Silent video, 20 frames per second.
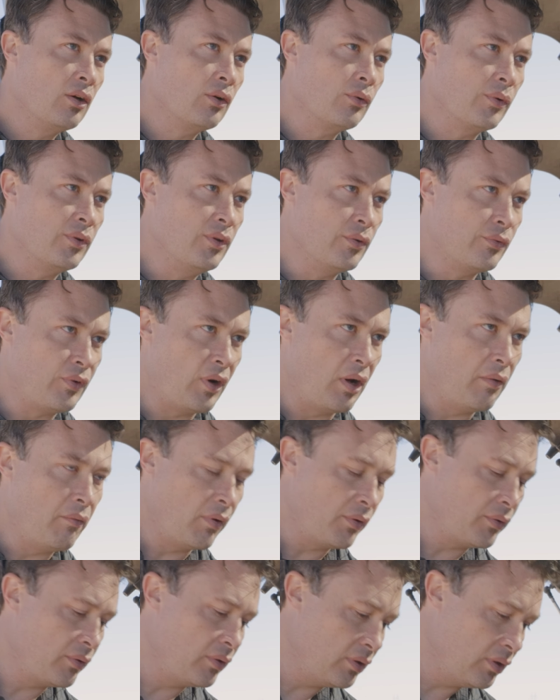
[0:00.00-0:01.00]
with the
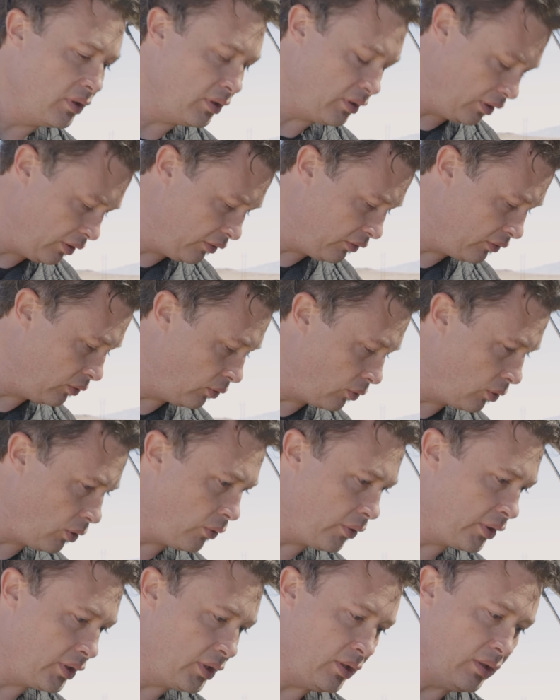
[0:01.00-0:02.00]
500 that's still
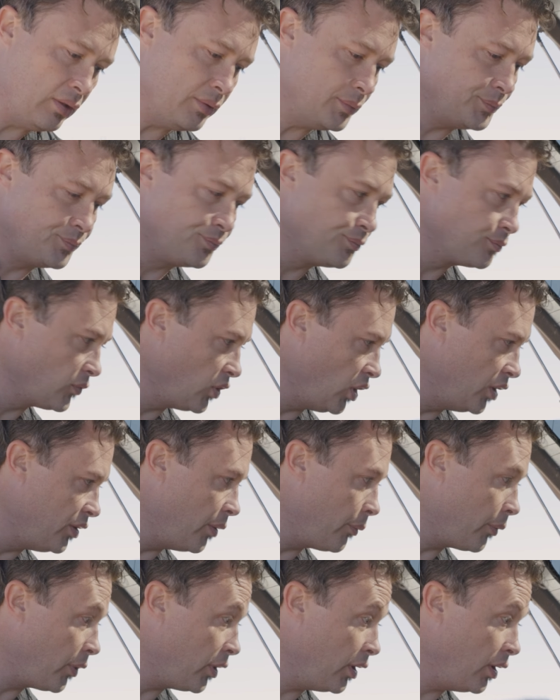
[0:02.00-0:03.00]
going and
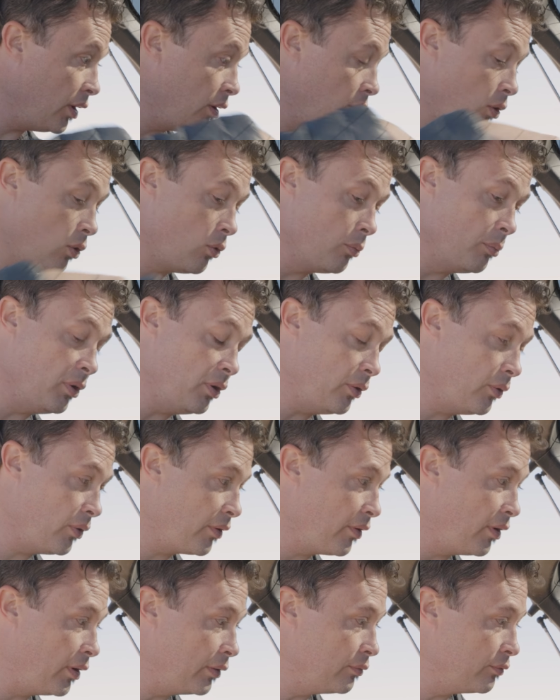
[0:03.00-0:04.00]
then we're gonna head home i
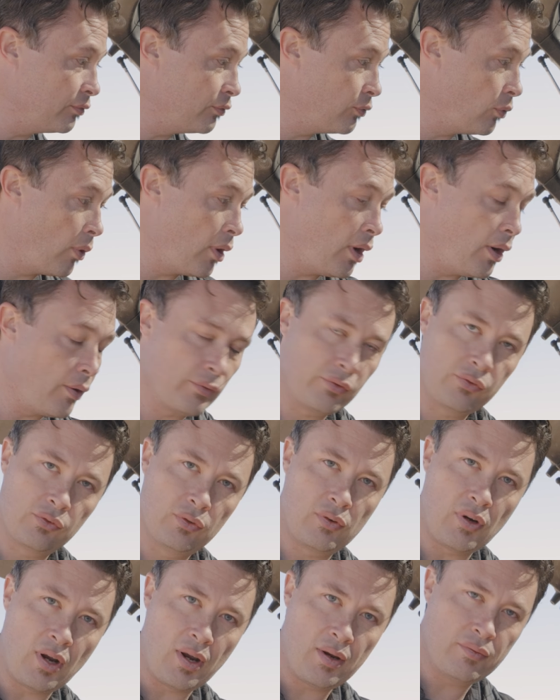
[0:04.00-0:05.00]
got four hours to
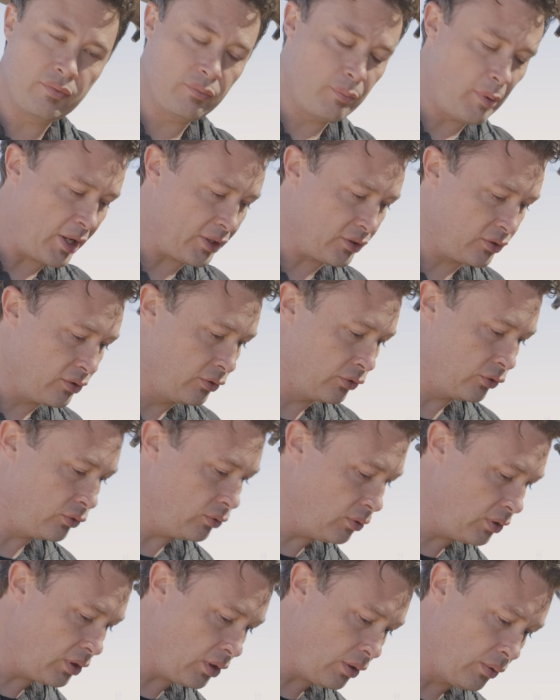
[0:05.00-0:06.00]
drive back to the
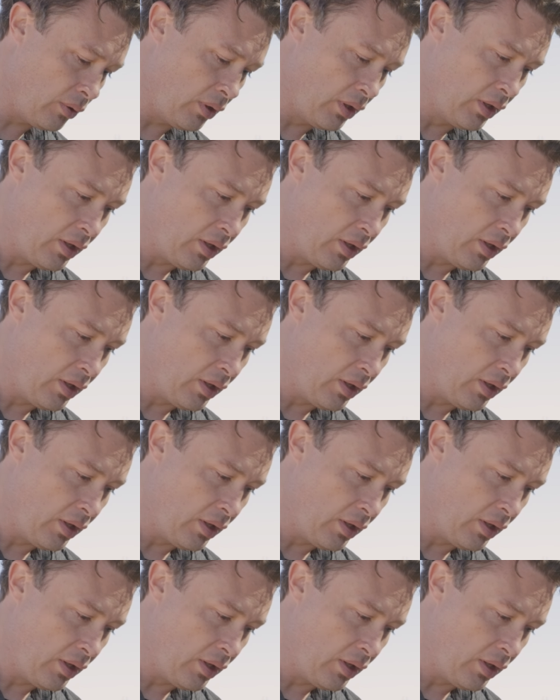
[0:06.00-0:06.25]
studio